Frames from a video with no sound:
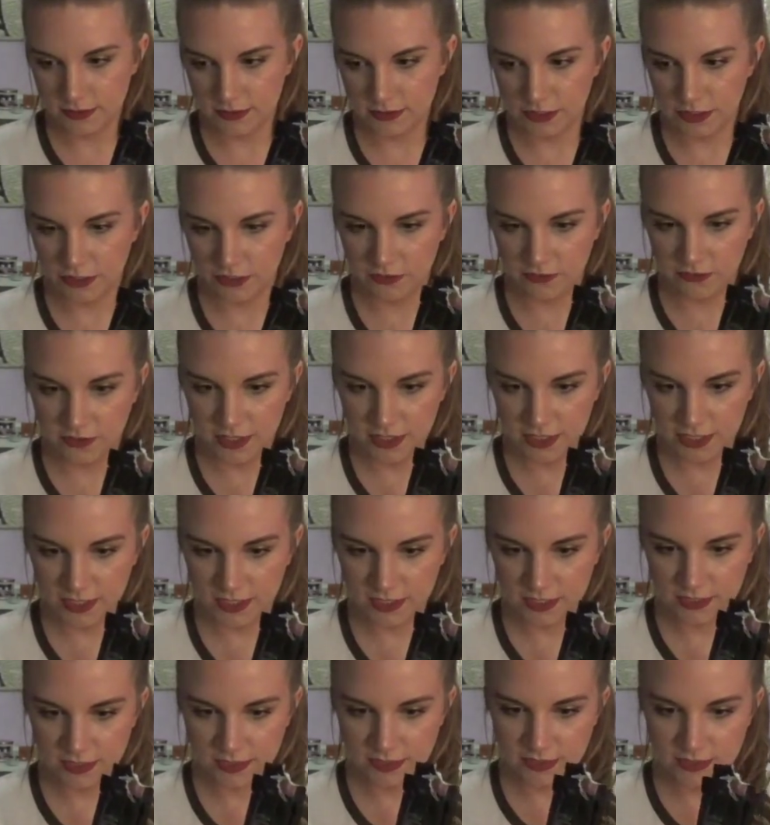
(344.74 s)
Giovanni?
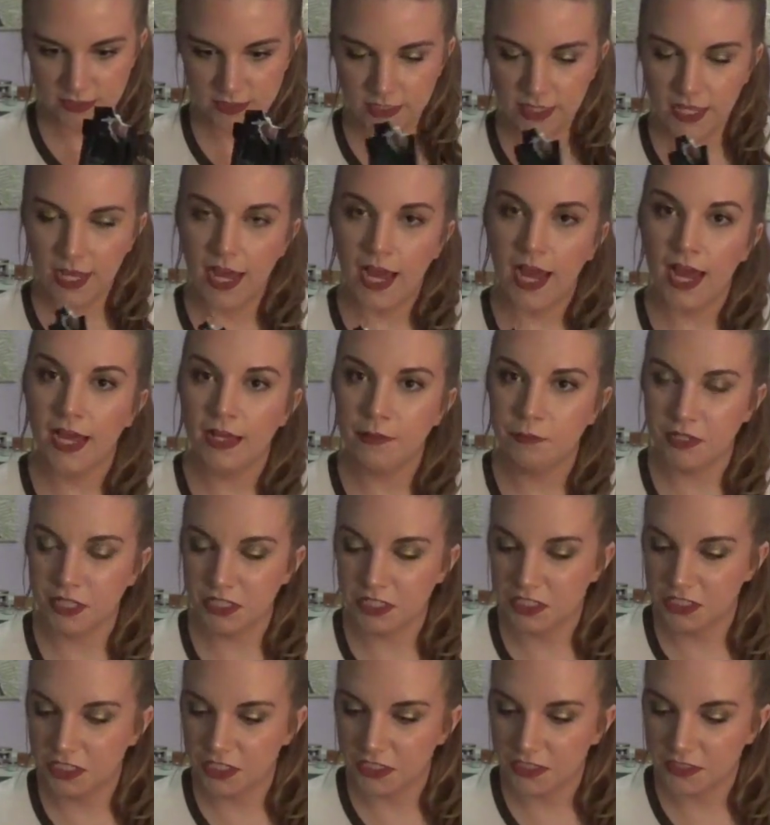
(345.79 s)
I'm
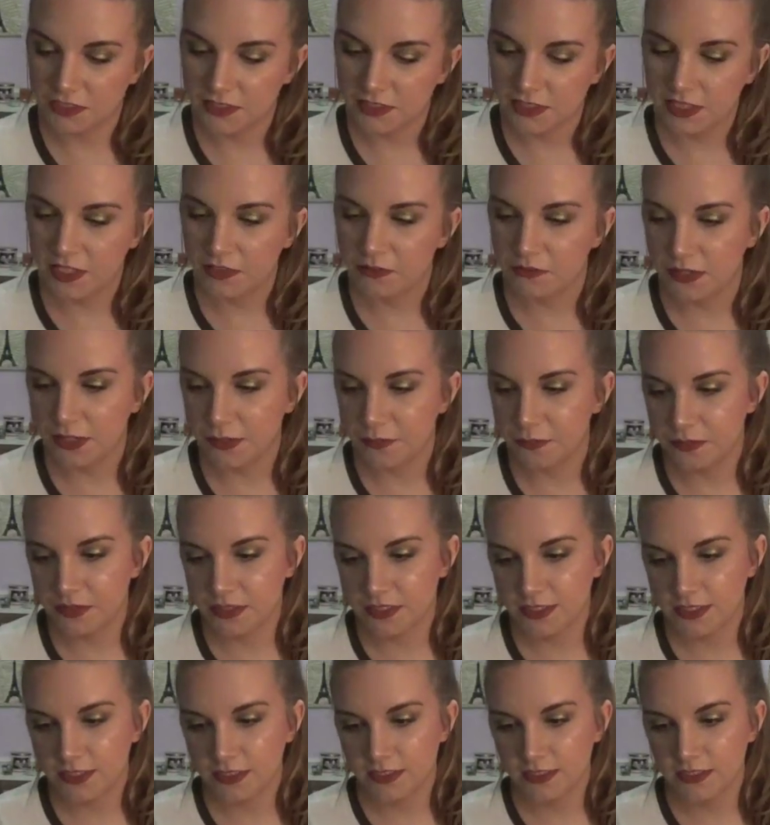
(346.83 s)
not sure. It
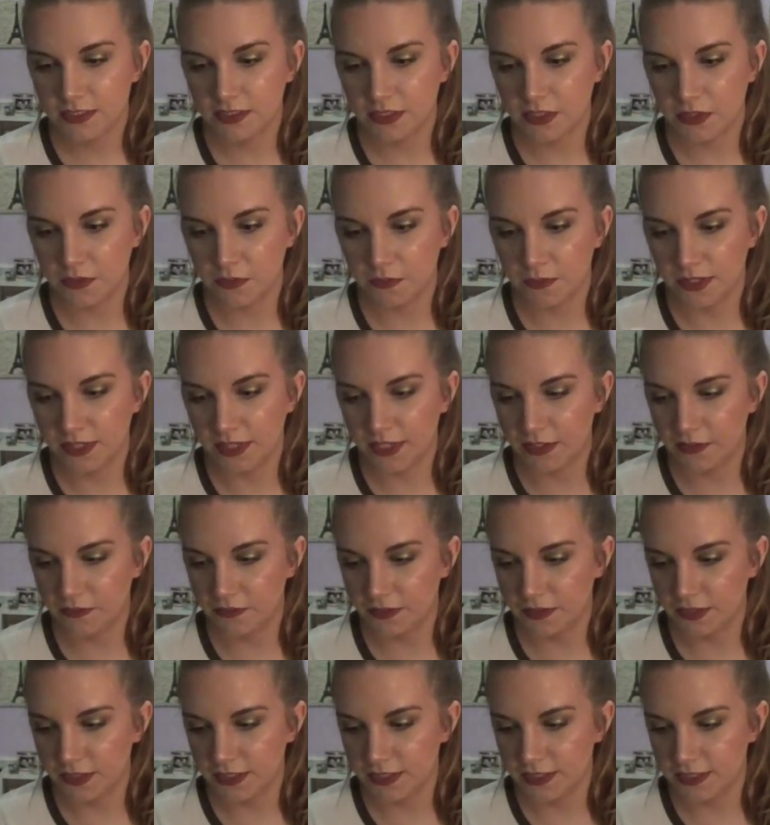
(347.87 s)
ripped, so I can't
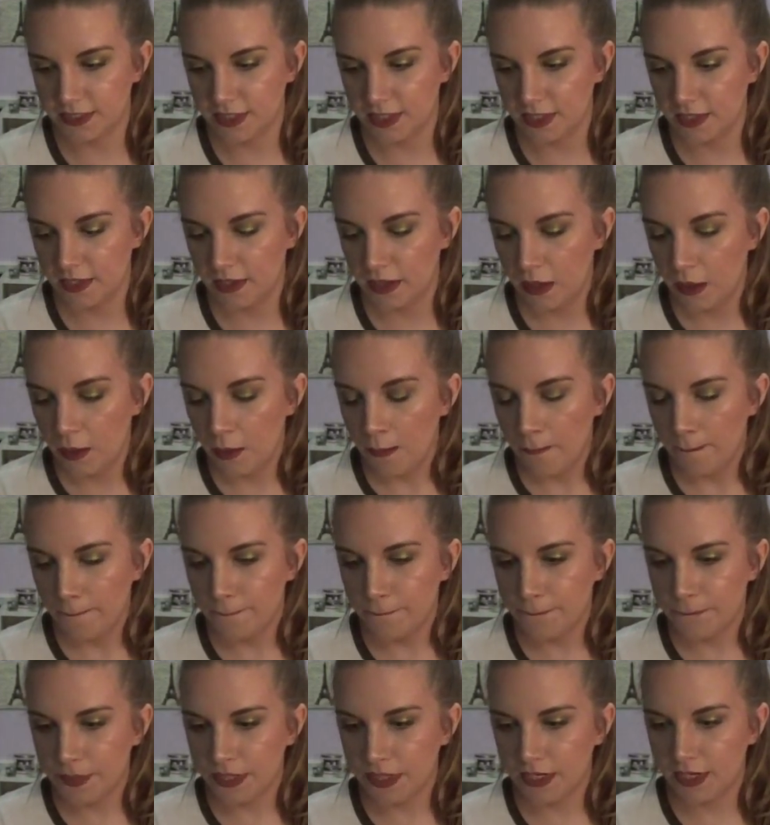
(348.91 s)
really see.
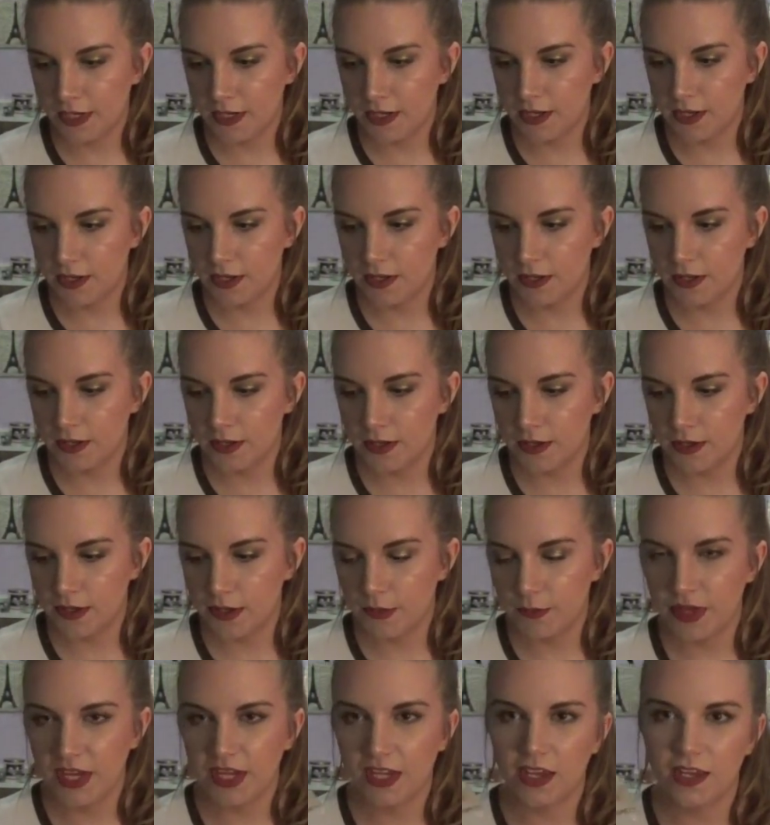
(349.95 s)
But
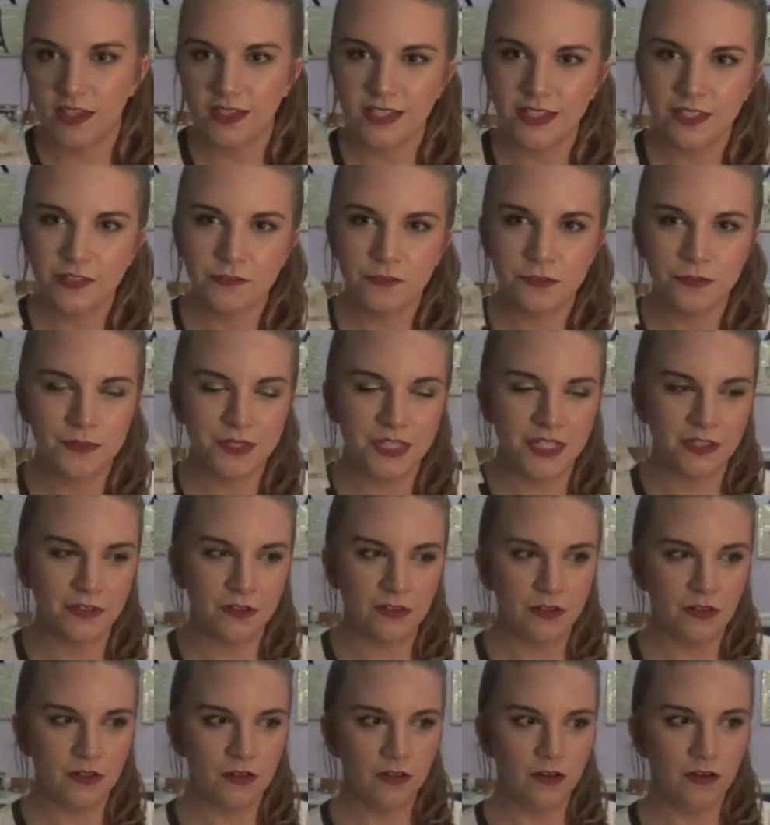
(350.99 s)
I got this from like
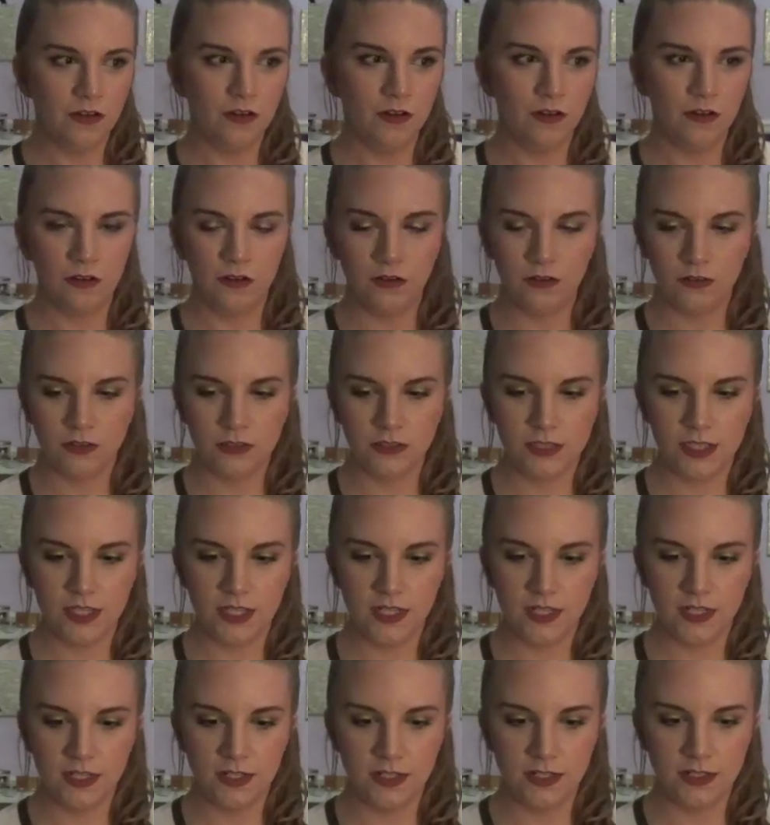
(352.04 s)

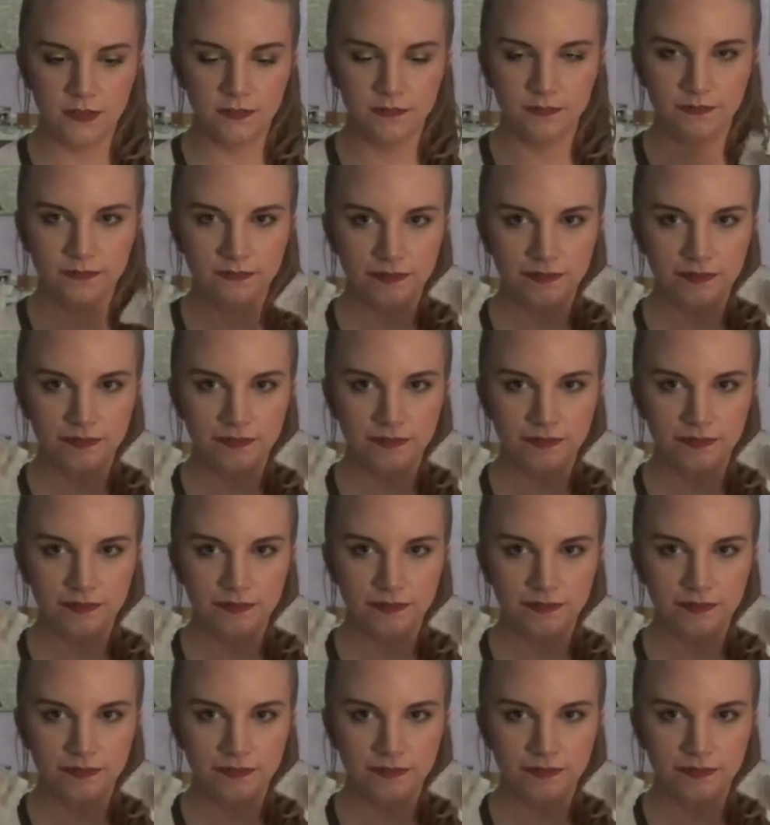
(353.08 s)
Ulta.